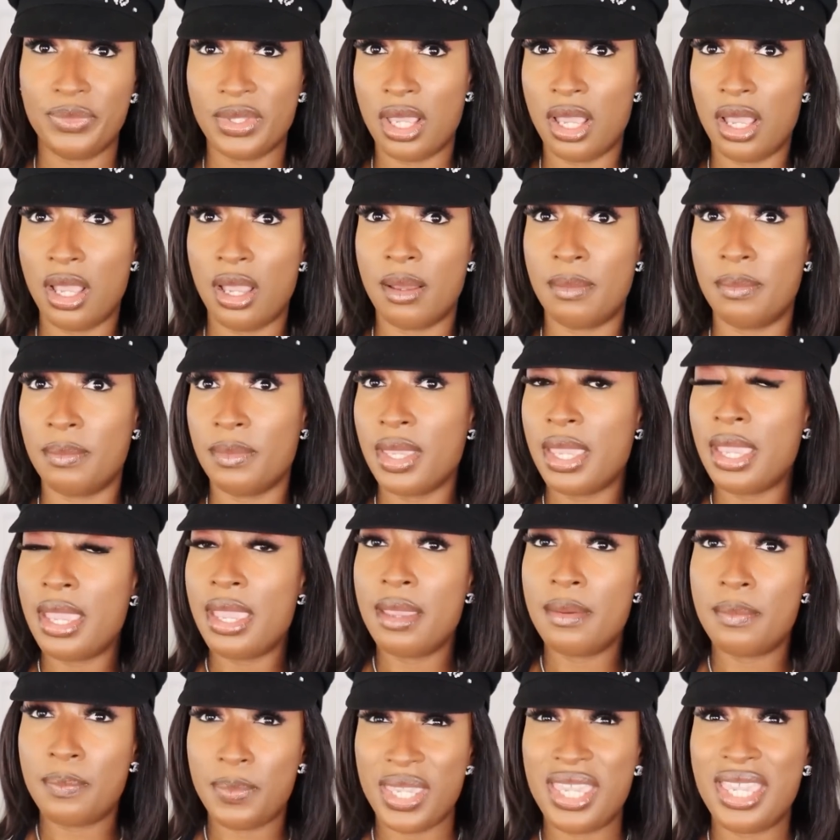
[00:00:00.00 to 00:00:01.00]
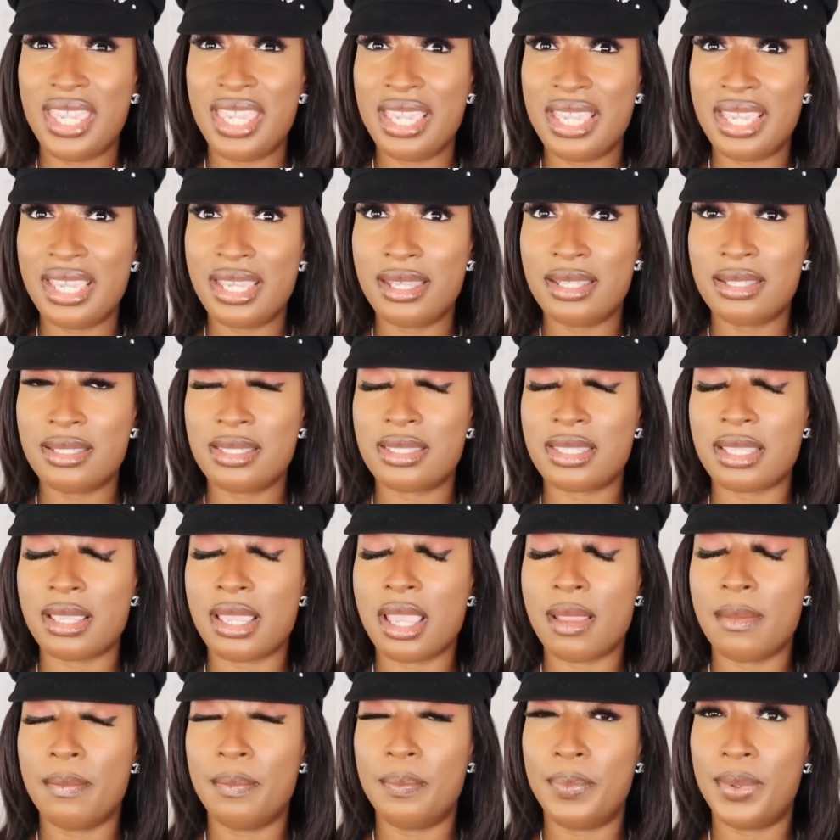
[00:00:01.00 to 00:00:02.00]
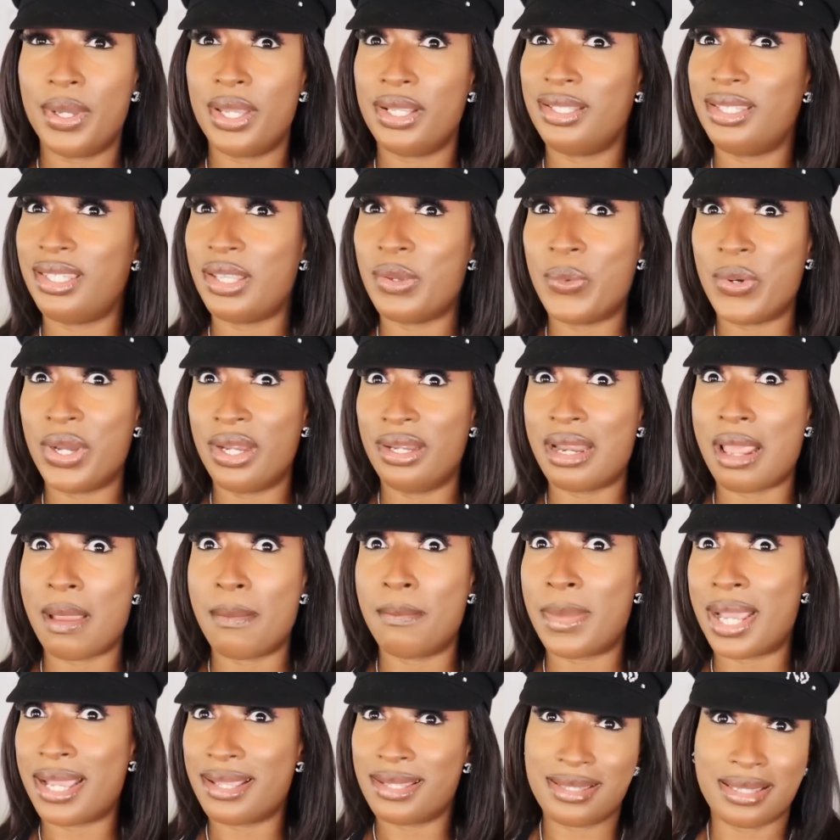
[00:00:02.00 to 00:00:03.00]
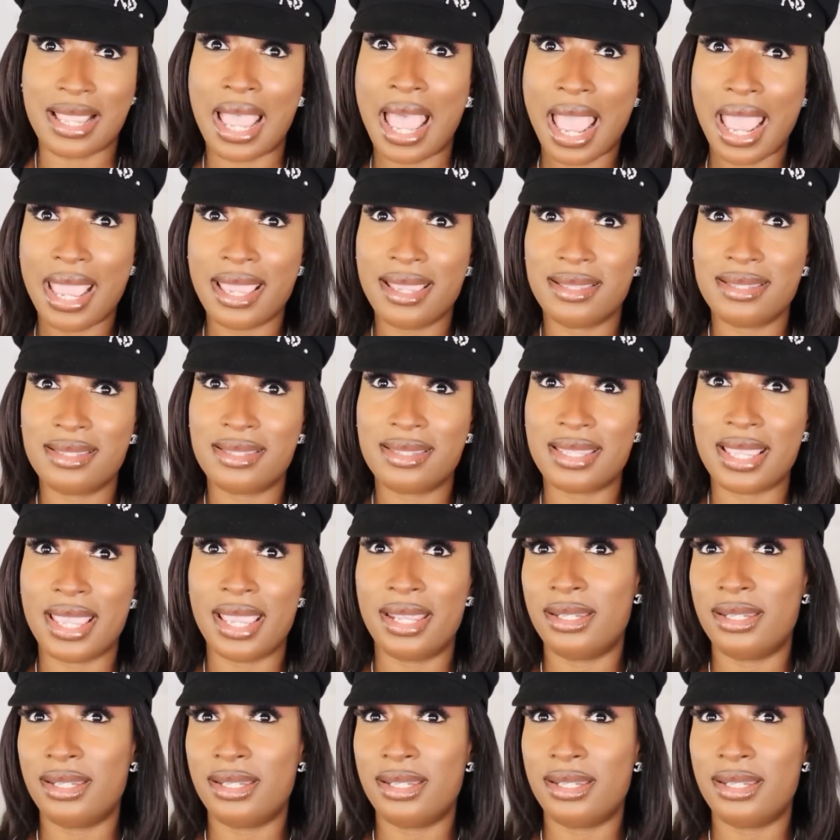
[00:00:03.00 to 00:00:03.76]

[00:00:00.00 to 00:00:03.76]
um, pants, but they were not my size